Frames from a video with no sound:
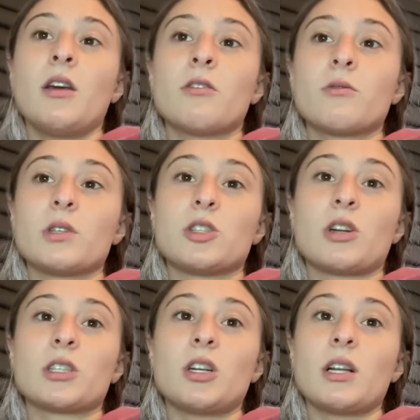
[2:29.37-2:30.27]
through a
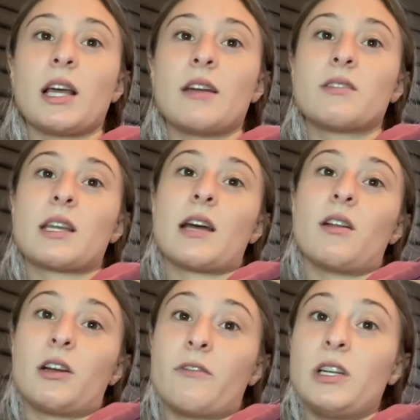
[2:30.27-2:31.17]
structured lifestyle
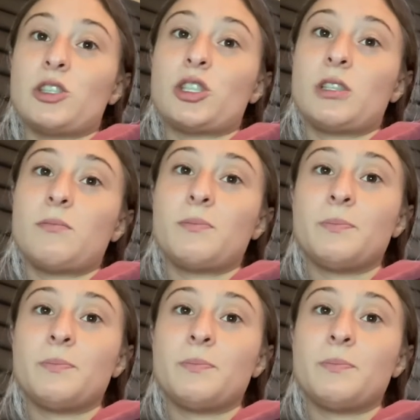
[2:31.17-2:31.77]
intervention.